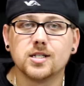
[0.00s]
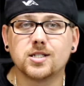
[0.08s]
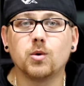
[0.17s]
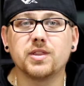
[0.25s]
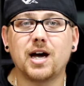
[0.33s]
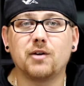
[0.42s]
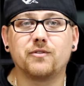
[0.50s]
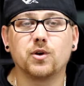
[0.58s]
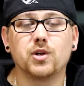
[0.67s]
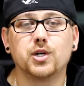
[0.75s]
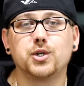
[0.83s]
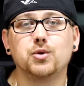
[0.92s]
So without
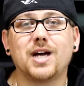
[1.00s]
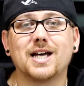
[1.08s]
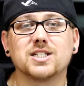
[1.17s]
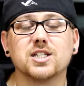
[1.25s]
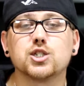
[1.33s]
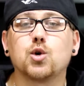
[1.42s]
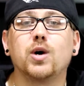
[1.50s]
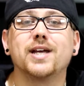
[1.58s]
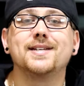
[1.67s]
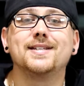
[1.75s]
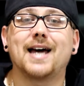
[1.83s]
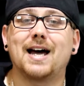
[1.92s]
further ado, guys, let's go ahead
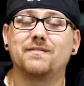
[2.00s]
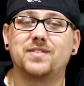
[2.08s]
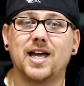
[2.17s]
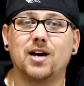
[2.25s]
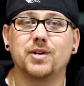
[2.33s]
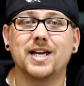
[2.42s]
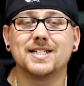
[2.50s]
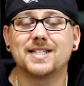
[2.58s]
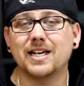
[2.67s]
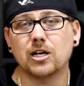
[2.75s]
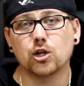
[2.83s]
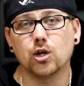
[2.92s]
and dive down and
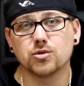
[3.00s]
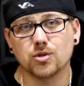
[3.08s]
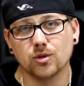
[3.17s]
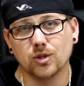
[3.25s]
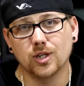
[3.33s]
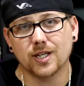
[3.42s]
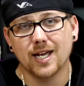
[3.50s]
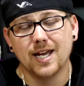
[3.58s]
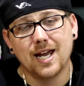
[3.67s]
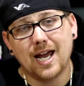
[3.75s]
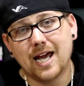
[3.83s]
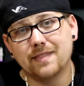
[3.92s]
take a closer look
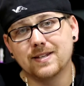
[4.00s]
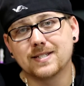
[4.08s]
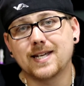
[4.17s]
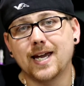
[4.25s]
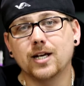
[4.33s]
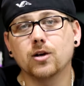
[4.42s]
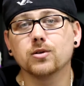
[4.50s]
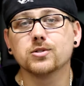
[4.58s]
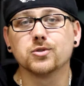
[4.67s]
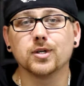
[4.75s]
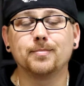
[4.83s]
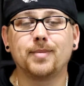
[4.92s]
at this Kanger
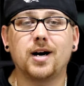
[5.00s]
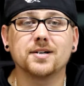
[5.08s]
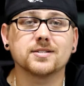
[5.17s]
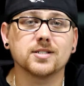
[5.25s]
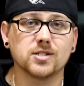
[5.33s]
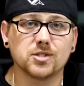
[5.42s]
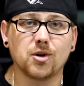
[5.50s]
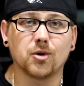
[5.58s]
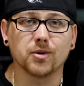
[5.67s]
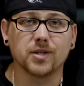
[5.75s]
drip box starter